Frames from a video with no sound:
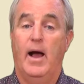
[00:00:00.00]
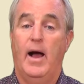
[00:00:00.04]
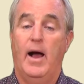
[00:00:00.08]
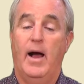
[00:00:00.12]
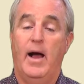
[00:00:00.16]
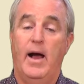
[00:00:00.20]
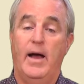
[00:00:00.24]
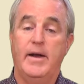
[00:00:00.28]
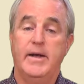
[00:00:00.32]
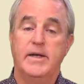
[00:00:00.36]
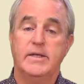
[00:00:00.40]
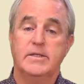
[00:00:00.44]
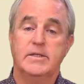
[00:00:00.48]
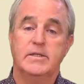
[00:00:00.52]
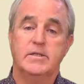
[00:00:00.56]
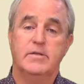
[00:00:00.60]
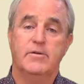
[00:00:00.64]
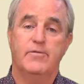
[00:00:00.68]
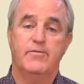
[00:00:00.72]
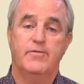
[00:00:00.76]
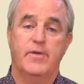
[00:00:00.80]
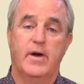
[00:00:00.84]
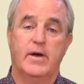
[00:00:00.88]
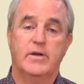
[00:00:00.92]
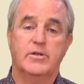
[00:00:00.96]
Hardness is a
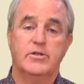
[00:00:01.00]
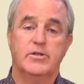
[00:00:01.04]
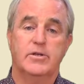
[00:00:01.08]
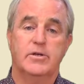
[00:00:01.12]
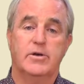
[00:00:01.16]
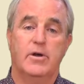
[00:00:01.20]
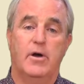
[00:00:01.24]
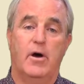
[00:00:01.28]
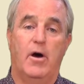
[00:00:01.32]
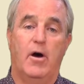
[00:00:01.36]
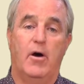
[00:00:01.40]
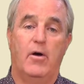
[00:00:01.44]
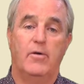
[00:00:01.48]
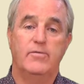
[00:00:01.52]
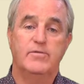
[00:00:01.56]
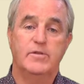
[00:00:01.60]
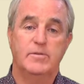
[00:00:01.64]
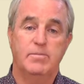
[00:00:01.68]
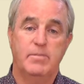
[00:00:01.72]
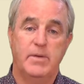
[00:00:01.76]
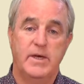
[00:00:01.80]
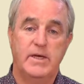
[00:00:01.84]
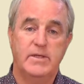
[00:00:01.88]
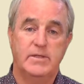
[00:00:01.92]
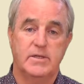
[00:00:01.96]
function of
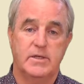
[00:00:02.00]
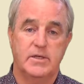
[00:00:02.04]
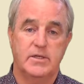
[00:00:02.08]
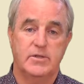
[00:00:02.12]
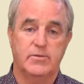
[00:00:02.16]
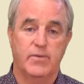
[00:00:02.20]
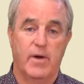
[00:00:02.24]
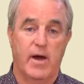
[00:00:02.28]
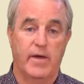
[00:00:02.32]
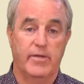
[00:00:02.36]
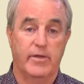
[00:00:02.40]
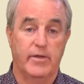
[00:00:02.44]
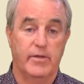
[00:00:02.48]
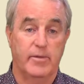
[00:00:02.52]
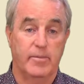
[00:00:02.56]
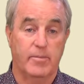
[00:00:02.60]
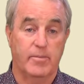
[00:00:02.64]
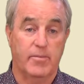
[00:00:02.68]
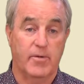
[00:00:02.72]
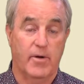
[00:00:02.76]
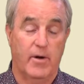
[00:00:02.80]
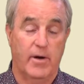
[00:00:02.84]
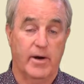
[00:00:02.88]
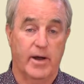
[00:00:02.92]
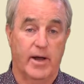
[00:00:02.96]
species rather than
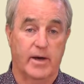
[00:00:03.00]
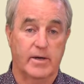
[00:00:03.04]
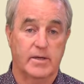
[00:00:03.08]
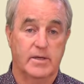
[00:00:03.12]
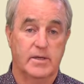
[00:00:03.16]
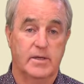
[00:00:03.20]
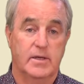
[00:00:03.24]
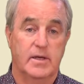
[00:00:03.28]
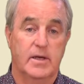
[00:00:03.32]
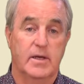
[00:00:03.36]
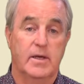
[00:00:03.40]
product,